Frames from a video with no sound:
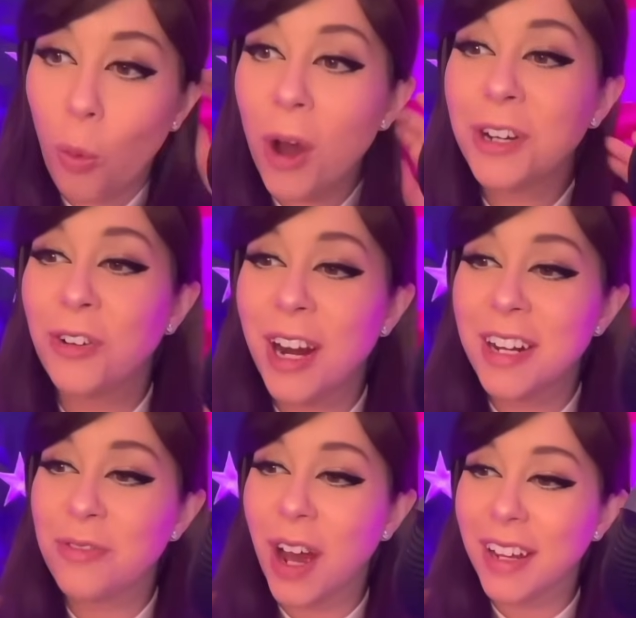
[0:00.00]
What great
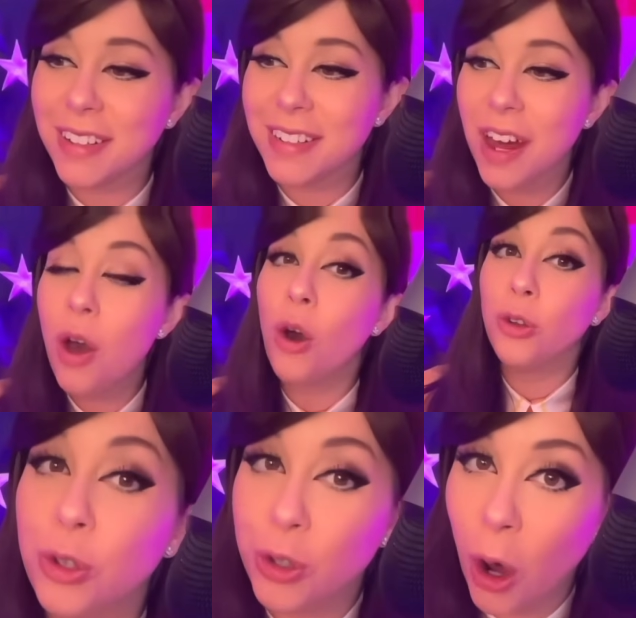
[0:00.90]
advice.
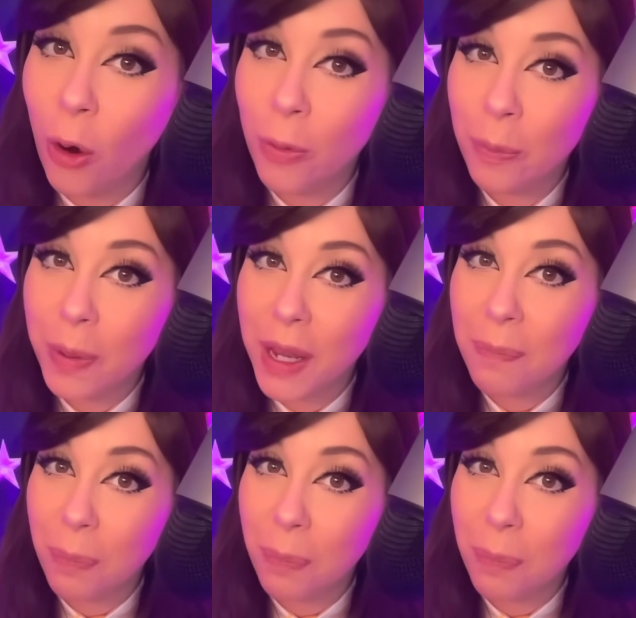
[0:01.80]
Don't be